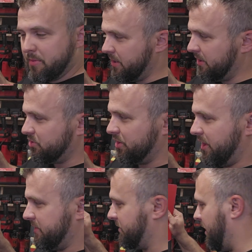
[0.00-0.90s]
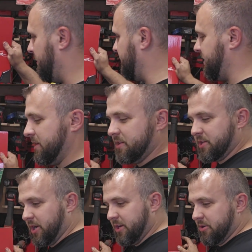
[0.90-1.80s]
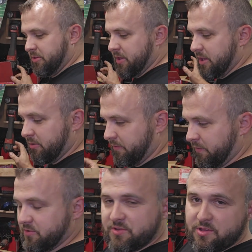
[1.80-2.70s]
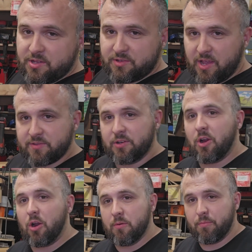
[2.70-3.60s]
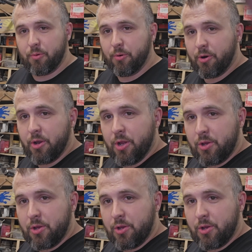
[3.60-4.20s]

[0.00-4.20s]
mini chainsaw, but the entire thing refers to this as a garden pruner.